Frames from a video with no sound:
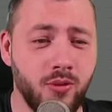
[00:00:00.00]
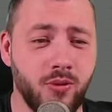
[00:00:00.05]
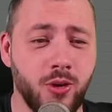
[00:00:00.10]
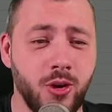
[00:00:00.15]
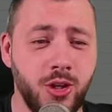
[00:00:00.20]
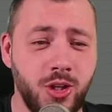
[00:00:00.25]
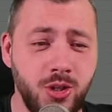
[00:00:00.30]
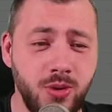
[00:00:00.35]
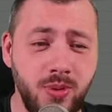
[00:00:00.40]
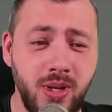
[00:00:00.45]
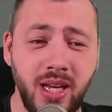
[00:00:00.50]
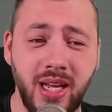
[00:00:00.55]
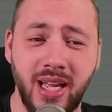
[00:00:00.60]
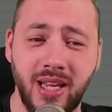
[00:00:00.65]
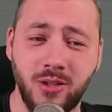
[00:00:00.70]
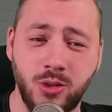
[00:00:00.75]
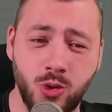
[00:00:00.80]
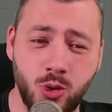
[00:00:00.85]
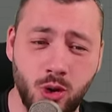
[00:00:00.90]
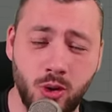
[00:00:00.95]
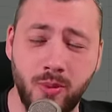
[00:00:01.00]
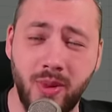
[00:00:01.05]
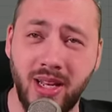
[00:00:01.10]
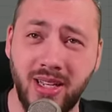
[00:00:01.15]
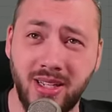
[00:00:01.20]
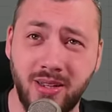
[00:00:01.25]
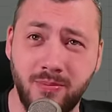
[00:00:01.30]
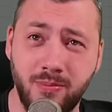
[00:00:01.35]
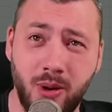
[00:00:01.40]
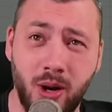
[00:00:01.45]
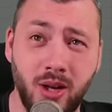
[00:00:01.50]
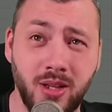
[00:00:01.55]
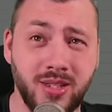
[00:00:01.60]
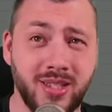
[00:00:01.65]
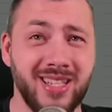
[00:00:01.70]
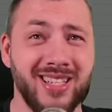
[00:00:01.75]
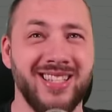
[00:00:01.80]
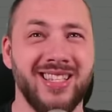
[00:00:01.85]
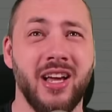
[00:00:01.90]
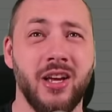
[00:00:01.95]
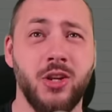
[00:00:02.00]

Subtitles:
For unique and tormented bosses,